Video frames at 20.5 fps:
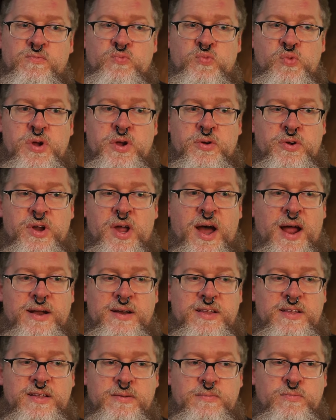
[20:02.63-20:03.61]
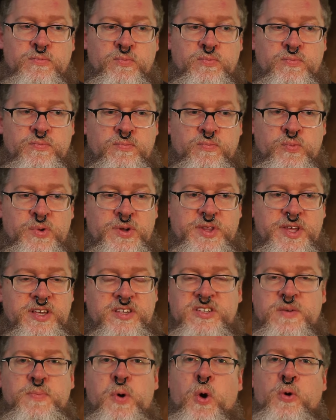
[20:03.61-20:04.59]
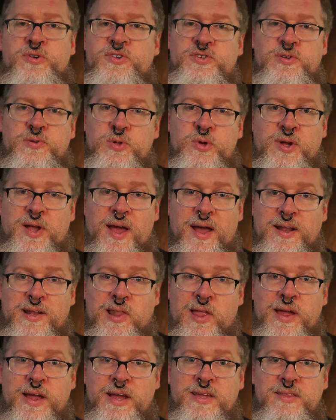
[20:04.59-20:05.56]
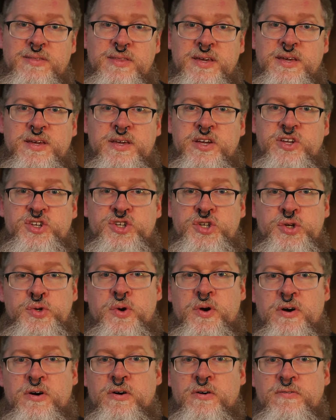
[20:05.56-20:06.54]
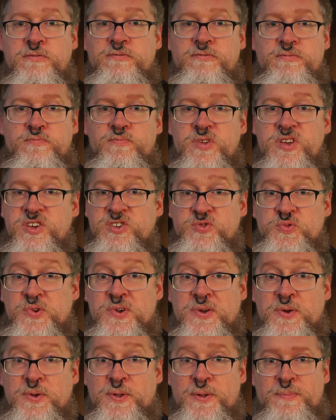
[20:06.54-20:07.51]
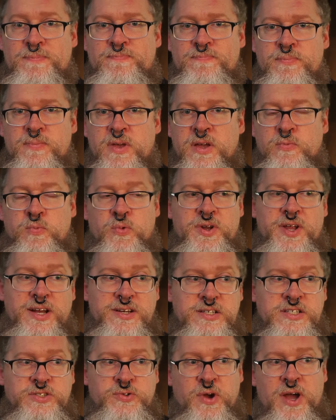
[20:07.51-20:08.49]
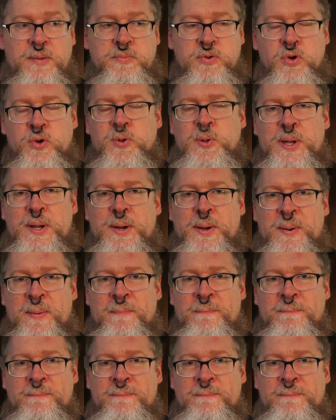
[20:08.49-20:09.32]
we're not really supposed to look at, like the issue of Israel in what I described earlier.